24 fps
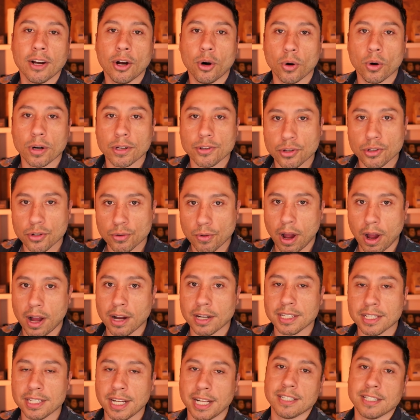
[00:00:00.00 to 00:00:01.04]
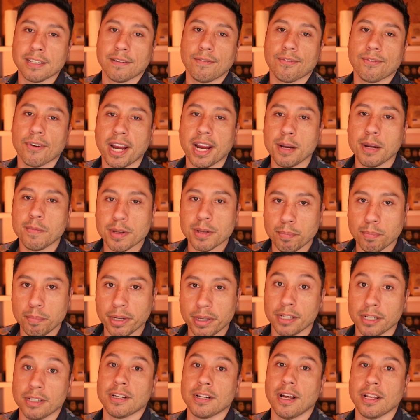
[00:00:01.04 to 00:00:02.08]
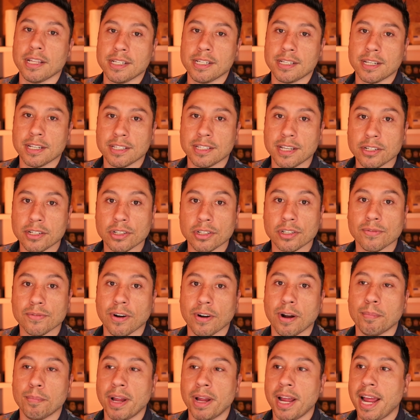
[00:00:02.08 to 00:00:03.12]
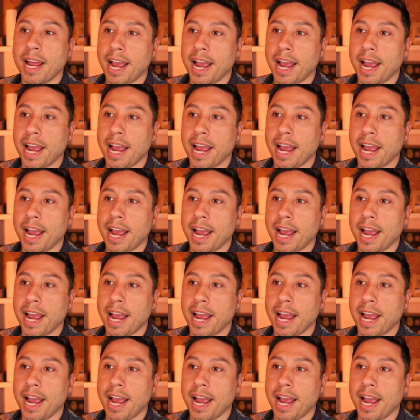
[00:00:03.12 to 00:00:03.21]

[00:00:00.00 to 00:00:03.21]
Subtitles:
or a strong sense of frame to build all these decisions from.